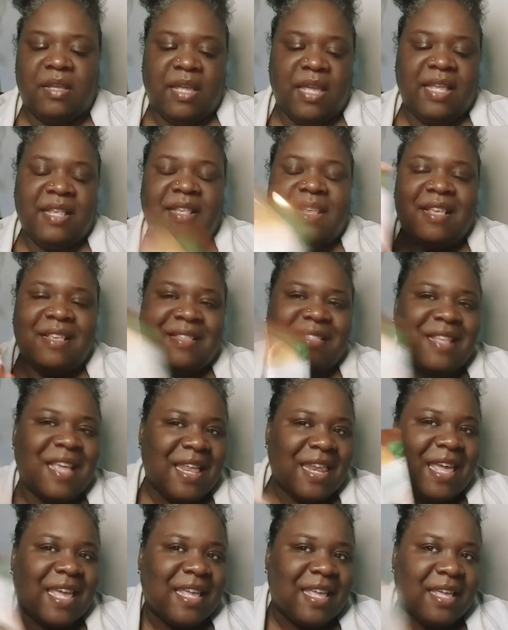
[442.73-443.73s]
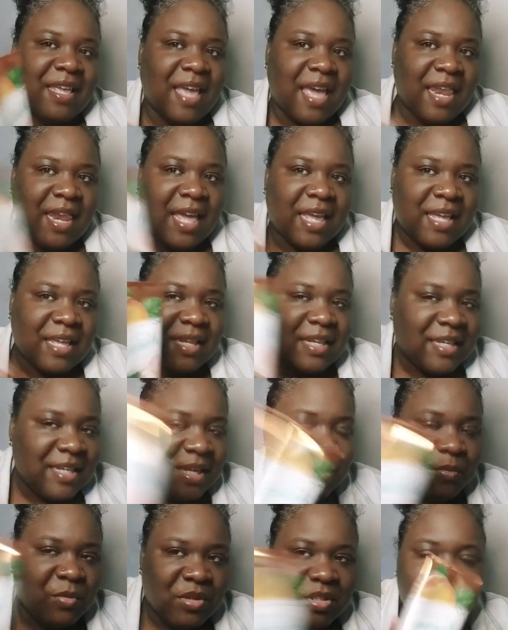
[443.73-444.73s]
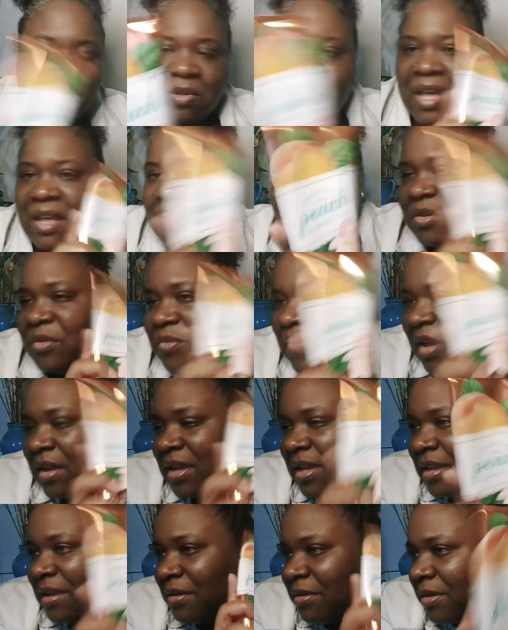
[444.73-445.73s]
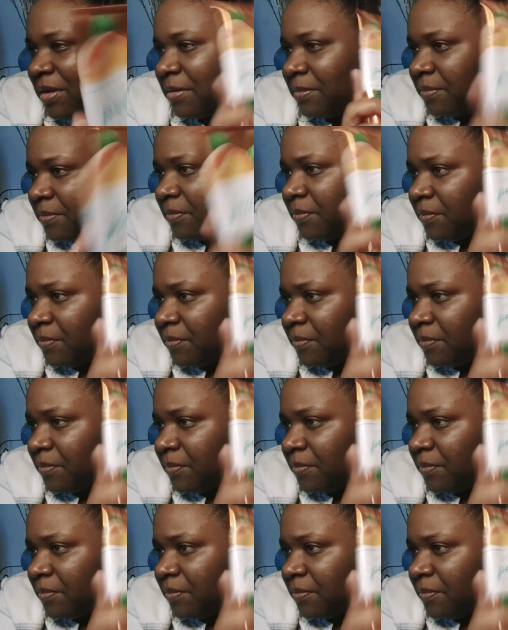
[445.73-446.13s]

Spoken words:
it sounded like it got like a liquid too. I don't know if y'all can hear it.